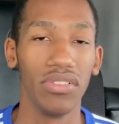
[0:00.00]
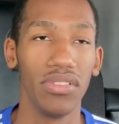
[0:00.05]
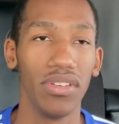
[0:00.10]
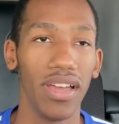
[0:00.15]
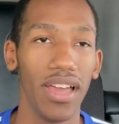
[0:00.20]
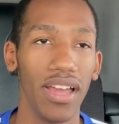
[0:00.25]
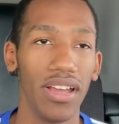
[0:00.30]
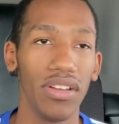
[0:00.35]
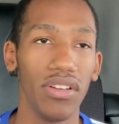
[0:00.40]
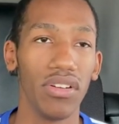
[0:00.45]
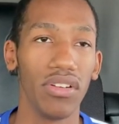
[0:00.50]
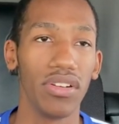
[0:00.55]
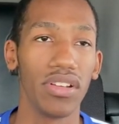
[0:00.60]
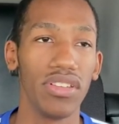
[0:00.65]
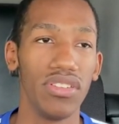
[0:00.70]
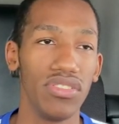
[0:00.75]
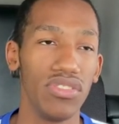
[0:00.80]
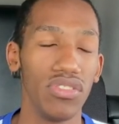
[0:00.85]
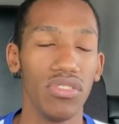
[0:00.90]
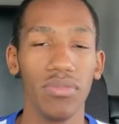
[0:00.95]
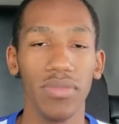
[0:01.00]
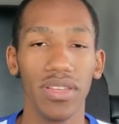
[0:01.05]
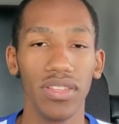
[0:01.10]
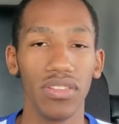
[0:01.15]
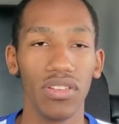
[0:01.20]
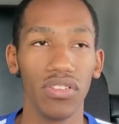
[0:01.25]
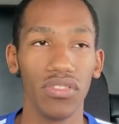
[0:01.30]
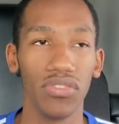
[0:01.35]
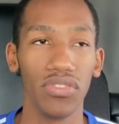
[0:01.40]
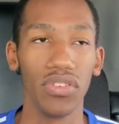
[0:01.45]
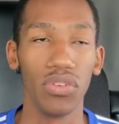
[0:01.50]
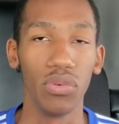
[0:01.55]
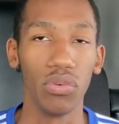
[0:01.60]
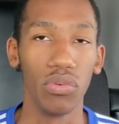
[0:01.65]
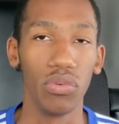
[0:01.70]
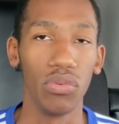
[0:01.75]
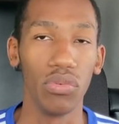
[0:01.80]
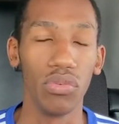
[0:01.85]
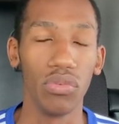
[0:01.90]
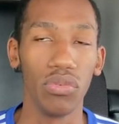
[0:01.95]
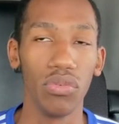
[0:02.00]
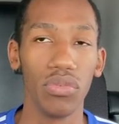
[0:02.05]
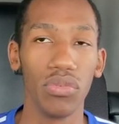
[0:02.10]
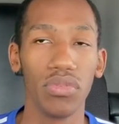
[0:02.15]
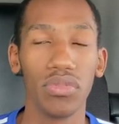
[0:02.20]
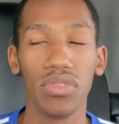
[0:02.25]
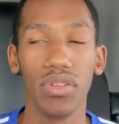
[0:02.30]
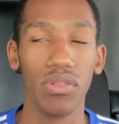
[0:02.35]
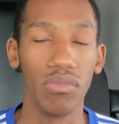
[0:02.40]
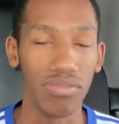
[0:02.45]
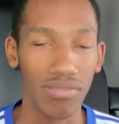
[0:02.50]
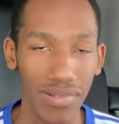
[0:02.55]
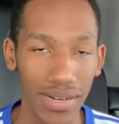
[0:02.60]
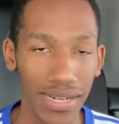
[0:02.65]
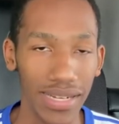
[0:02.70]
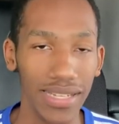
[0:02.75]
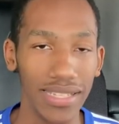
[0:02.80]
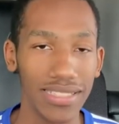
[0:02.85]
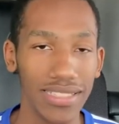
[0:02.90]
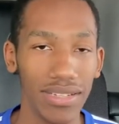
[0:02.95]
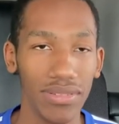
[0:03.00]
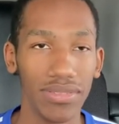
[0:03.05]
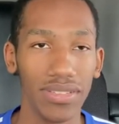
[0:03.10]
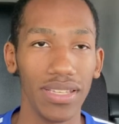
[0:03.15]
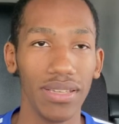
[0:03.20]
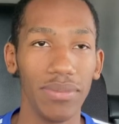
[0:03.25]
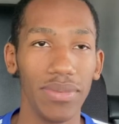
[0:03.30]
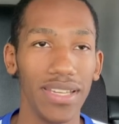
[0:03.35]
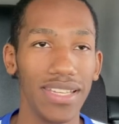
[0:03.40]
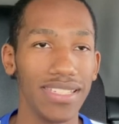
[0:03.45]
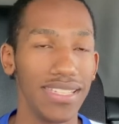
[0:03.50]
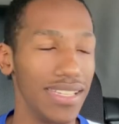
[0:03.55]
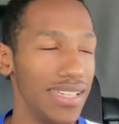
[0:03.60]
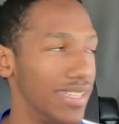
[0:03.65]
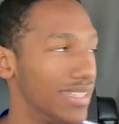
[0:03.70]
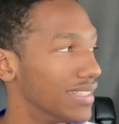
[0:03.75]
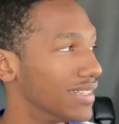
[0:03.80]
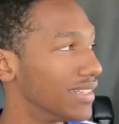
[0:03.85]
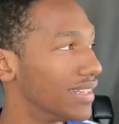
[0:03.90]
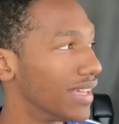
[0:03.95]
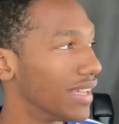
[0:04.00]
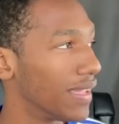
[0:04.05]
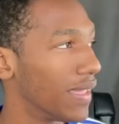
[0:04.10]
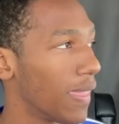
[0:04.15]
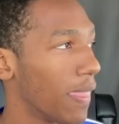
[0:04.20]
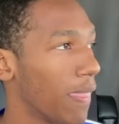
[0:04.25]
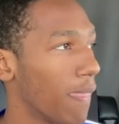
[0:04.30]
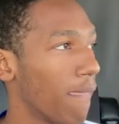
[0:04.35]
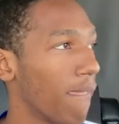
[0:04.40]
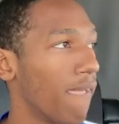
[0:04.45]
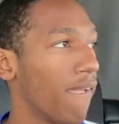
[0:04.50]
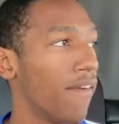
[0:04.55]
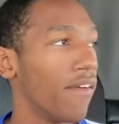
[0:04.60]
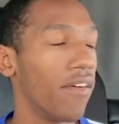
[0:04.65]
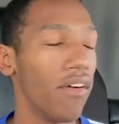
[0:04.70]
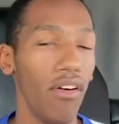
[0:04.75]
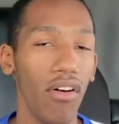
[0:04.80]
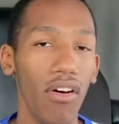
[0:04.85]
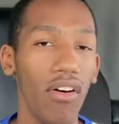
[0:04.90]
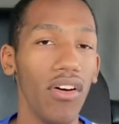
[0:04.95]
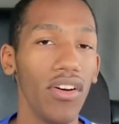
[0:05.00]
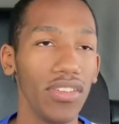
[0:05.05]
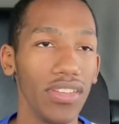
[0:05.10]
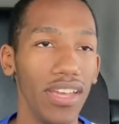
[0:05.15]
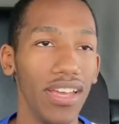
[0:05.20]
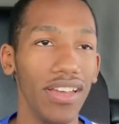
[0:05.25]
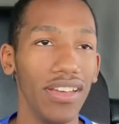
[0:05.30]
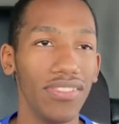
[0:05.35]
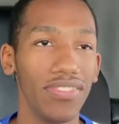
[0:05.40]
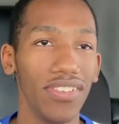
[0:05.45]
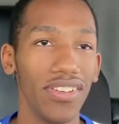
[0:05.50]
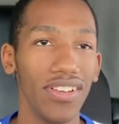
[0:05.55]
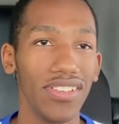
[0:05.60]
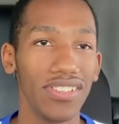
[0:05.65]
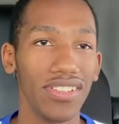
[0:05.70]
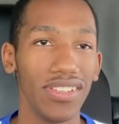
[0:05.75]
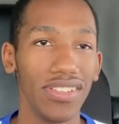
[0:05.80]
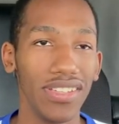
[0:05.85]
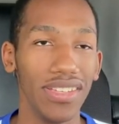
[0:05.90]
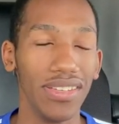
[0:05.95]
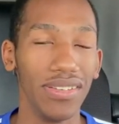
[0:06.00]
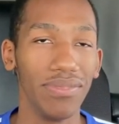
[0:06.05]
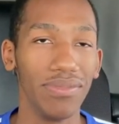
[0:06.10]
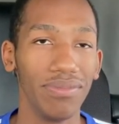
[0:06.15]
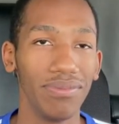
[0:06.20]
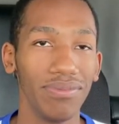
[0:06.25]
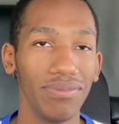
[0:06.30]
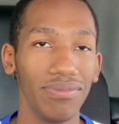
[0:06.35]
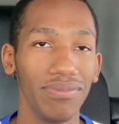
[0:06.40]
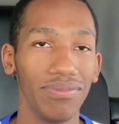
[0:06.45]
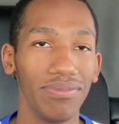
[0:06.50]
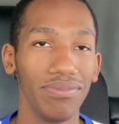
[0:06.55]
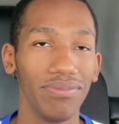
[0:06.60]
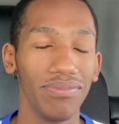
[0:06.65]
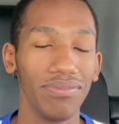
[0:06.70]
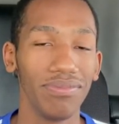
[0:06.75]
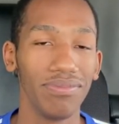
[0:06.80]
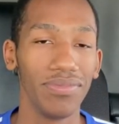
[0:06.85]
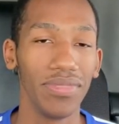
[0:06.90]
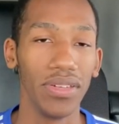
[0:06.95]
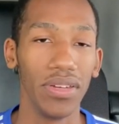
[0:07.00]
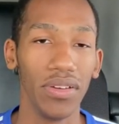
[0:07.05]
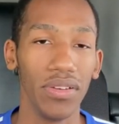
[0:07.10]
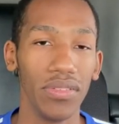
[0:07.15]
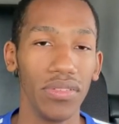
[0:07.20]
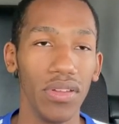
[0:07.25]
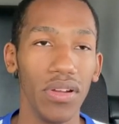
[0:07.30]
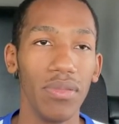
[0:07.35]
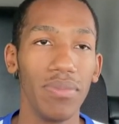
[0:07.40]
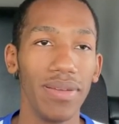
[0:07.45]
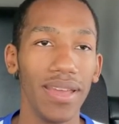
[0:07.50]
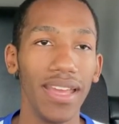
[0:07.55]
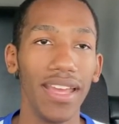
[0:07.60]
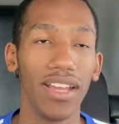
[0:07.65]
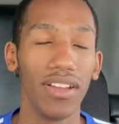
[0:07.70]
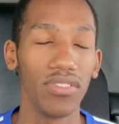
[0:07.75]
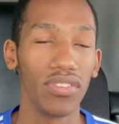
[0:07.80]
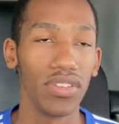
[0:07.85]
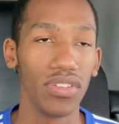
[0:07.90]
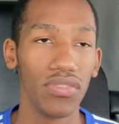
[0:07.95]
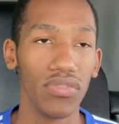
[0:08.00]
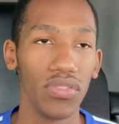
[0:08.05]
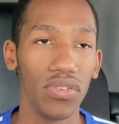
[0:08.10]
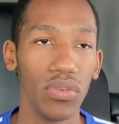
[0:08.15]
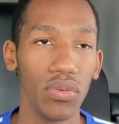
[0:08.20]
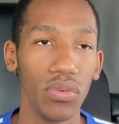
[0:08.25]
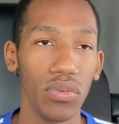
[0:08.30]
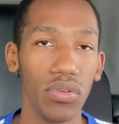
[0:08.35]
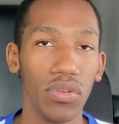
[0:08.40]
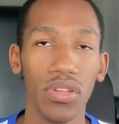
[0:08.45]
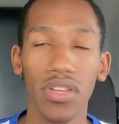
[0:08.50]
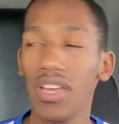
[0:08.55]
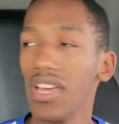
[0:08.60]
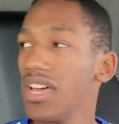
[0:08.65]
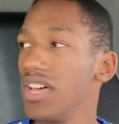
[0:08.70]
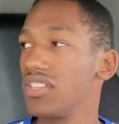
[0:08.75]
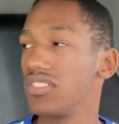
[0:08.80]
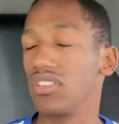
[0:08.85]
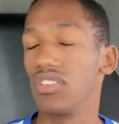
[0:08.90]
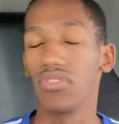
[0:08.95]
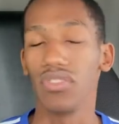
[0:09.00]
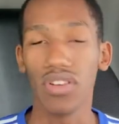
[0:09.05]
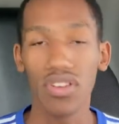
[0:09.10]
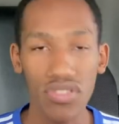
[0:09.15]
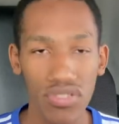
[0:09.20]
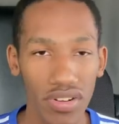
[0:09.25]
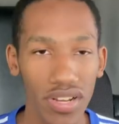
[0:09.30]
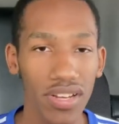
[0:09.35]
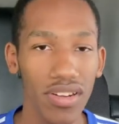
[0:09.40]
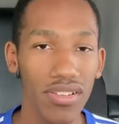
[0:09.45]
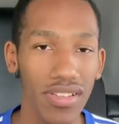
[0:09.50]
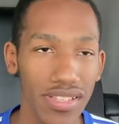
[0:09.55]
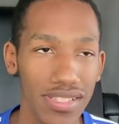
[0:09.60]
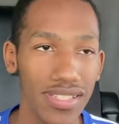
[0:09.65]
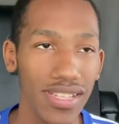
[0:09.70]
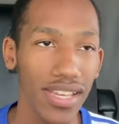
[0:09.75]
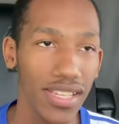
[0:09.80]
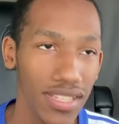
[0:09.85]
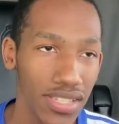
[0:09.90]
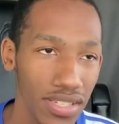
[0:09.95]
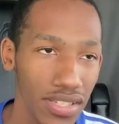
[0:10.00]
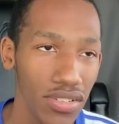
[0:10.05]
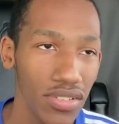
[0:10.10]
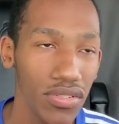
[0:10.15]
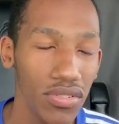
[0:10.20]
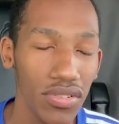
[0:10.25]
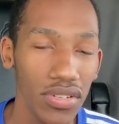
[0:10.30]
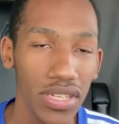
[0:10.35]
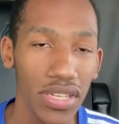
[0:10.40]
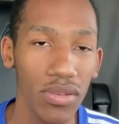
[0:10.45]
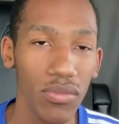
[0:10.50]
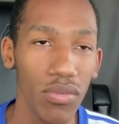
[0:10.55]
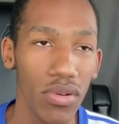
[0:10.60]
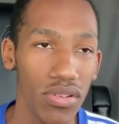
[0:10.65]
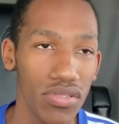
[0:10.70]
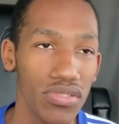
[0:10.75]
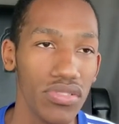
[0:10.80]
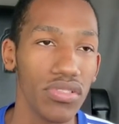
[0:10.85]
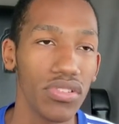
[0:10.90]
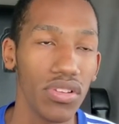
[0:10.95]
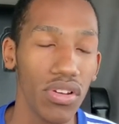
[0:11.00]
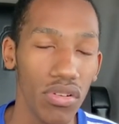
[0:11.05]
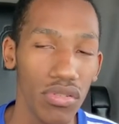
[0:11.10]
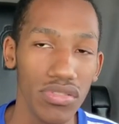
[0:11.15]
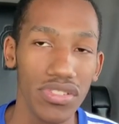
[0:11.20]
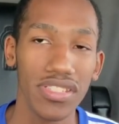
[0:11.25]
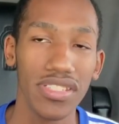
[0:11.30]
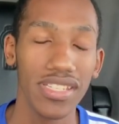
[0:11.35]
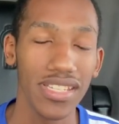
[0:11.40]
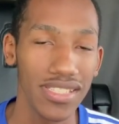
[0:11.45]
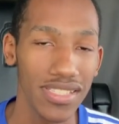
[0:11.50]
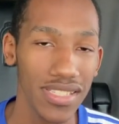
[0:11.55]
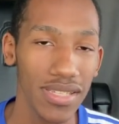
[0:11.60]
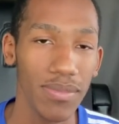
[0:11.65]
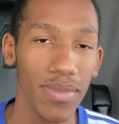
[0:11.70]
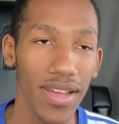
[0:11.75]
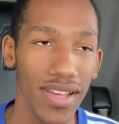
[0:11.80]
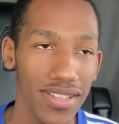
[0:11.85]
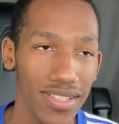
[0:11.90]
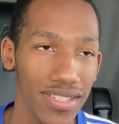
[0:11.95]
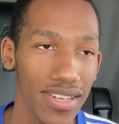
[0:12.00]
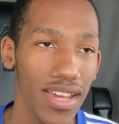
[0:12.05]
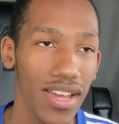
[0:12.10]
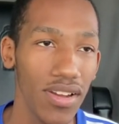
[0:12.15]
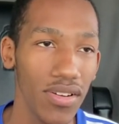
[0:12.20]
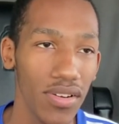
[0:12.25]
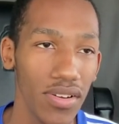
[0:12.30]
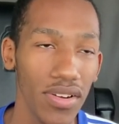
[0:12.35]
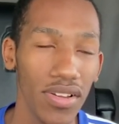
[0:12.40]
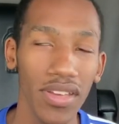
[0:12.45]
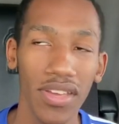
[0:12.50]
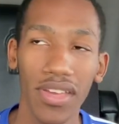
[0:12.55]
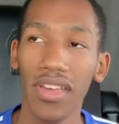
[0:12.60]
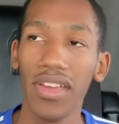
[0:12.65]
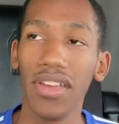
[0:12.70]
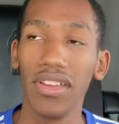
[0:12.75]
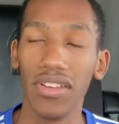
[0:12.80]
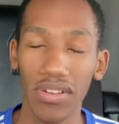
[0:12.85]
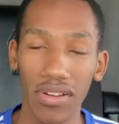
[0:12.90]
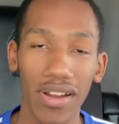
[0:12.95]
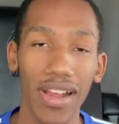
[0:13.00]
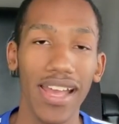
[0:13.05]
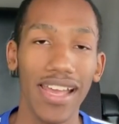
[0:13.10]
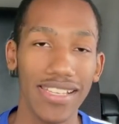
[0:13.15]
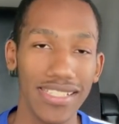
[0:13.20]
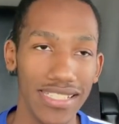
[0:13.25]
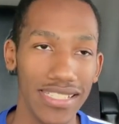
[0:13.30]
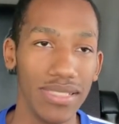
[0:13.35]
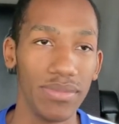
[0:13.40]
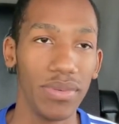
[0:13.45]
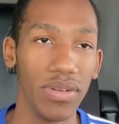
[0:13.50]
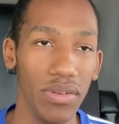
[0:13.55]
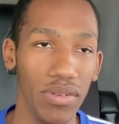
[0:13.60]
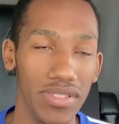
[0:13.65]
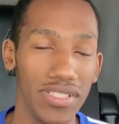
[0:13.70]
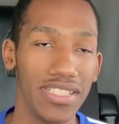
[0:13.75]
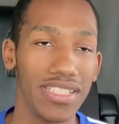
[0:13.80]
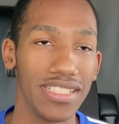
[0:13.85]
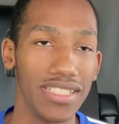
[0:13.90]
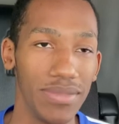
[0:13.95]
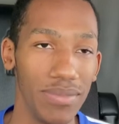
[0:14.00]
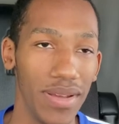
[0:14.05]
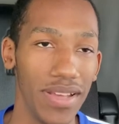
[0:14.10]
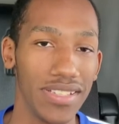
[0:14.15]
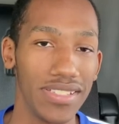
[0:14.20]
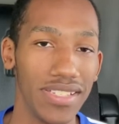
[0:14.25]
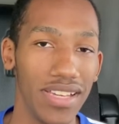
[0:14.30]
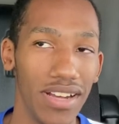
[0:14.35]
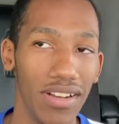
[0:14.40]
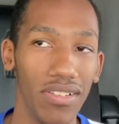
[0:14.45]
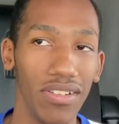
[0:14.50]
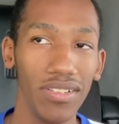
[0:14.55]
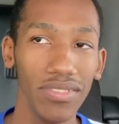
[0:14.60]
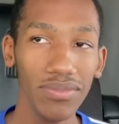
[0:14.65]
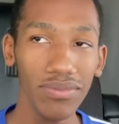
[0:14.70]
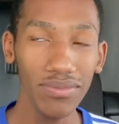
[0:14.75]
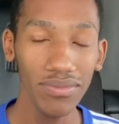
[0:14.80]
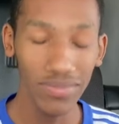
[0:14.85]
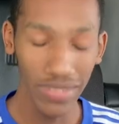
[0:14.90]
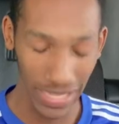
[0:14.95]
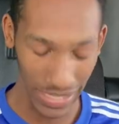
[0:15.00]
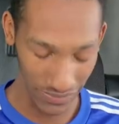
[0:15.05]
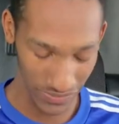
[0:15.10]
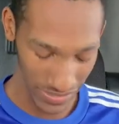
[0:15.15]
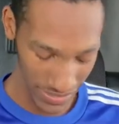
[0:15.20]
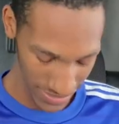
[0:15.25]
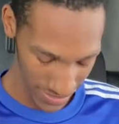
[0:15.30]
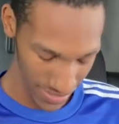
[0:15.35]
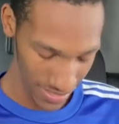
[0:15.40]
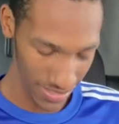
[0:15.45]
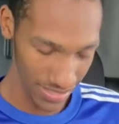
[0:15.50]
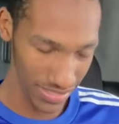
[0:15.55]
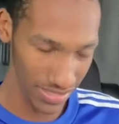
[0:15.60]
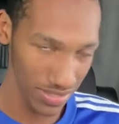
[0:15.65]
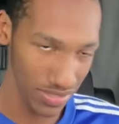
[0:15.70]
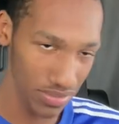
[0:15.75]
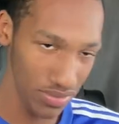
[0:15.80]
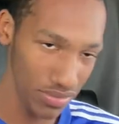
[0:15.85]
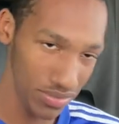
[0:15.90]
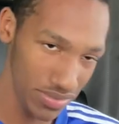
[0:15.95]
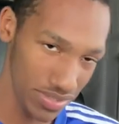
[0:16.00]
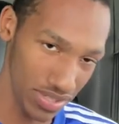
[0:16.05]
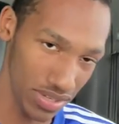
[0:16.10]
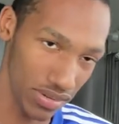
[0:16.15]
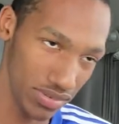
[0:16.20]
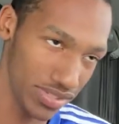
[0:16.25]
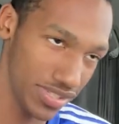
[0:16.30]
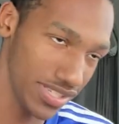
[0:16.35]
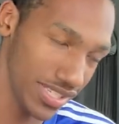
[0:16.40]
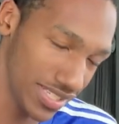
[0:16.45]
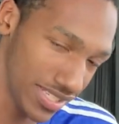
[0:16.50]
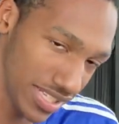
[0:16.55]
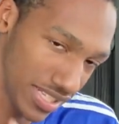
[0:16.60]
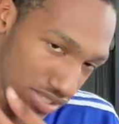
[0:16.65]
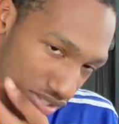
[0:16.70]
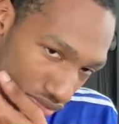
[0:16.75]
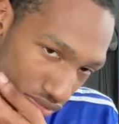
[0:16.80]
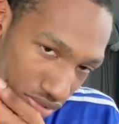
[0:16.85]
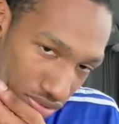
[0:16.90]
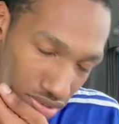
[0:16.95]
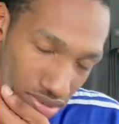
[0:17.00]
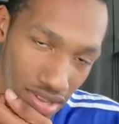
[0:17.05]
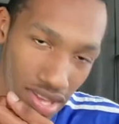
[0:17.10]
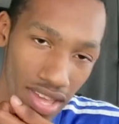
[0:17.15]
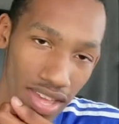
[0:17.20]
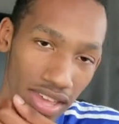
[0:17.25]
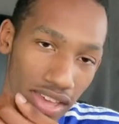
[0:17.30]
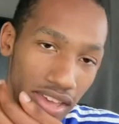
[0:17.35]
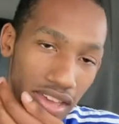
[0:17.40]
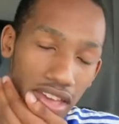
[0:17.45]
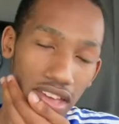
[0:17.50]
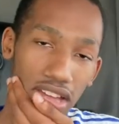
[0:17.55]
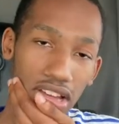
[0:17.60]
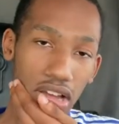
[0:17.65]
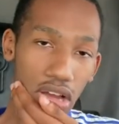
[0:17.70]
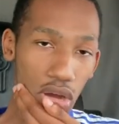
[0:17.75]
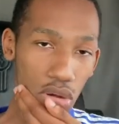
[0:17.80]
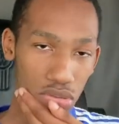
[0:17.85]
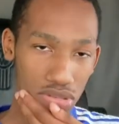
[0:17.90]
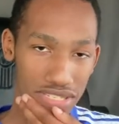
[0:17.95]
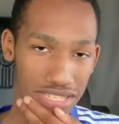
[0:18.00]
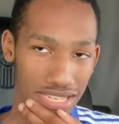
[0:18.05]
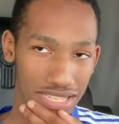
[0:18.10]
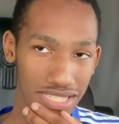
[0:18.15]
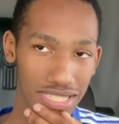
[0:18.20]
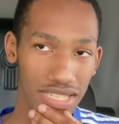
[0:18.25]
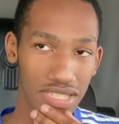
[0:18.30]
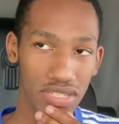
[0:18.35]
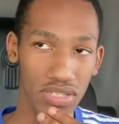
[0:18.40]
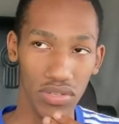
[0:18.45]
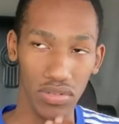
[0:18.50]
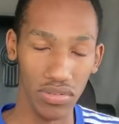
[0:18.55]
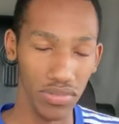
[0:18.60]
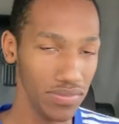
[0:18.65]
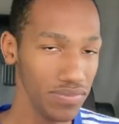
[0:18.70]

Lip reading: how you're consuming their fuel, their brakes and everything, because at the end of the day, all that falls on them. They're paying for the fuel. So if your trainer is telling you he wants you to go 60 miles an hour, your ass needs to be going 60 miles an hour. If he's telling you to go 62, go 62.